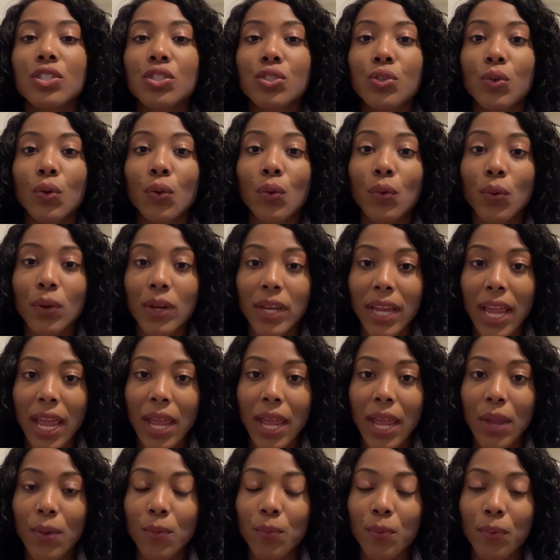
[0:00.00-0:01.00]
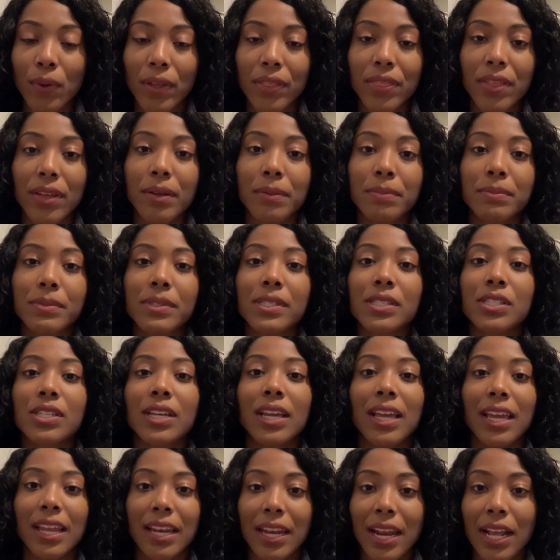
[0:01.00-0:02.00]
to create rhythms
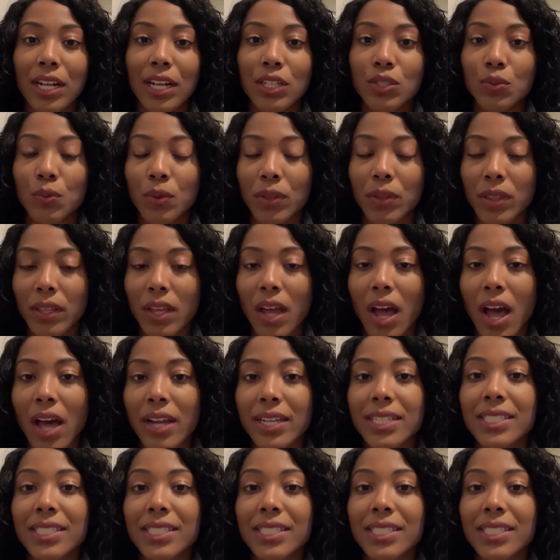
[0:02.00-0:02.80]
to connect with God.